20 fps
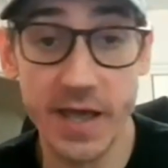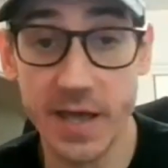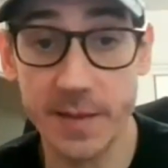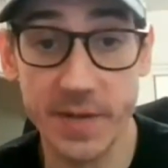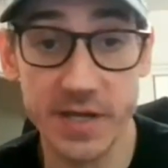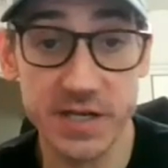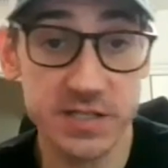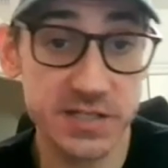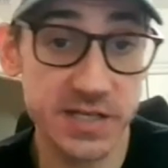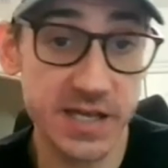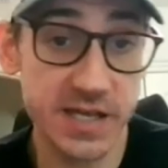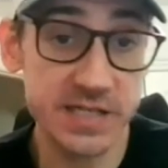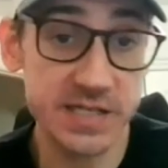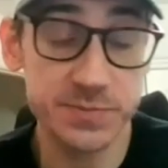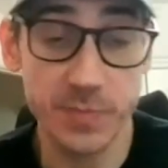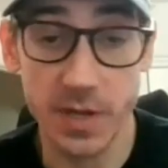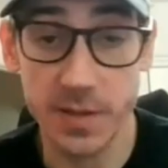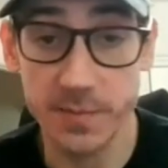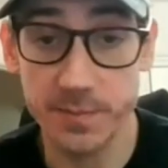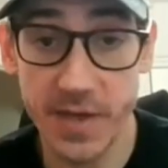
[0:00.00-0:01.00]
I had my
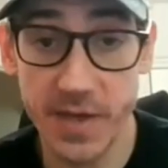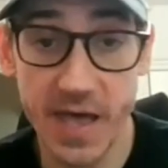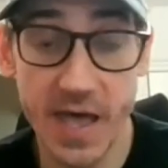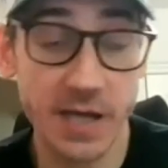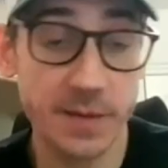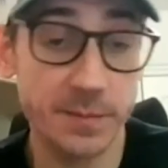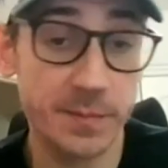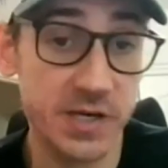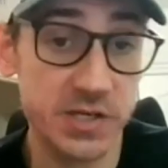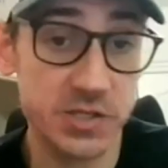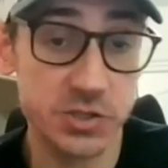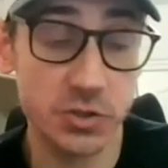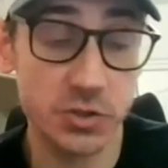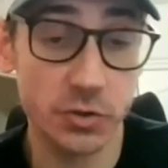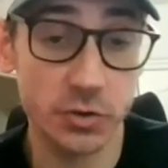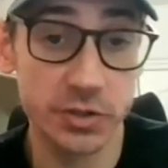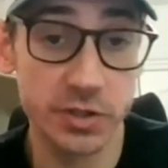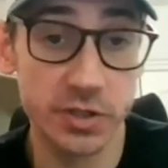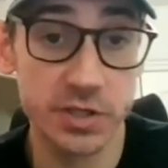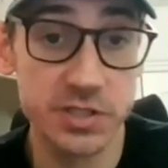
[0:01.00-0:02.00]
chest, my back, my
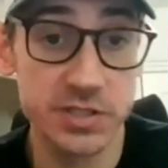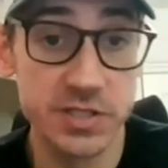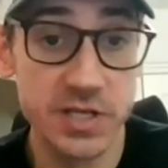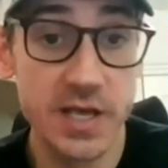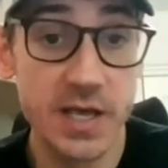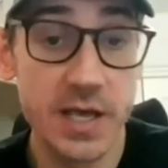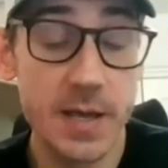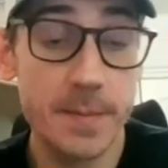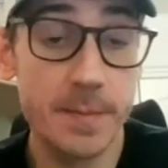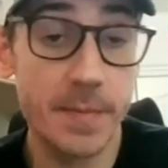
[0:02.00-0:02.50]
shoulders,